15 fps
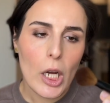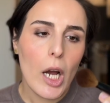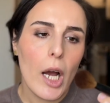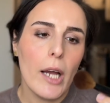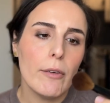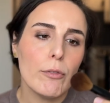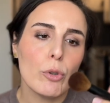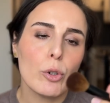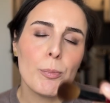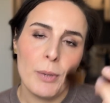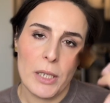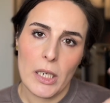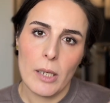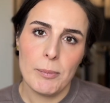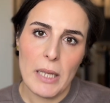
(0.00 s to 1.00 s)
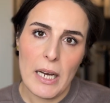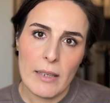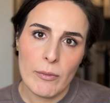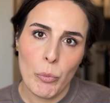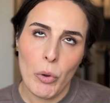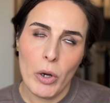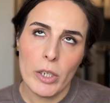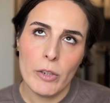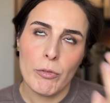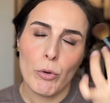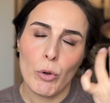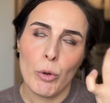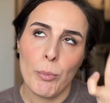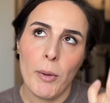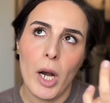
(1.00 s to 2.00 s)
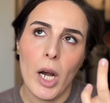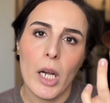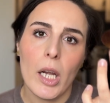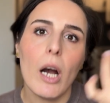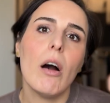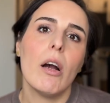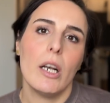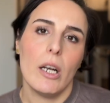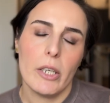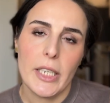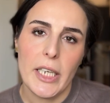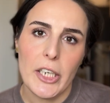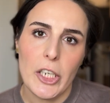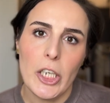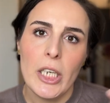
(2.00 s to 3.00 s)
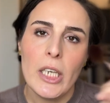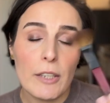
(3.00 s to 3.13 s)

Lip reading: I would pick up that one for my highlighter.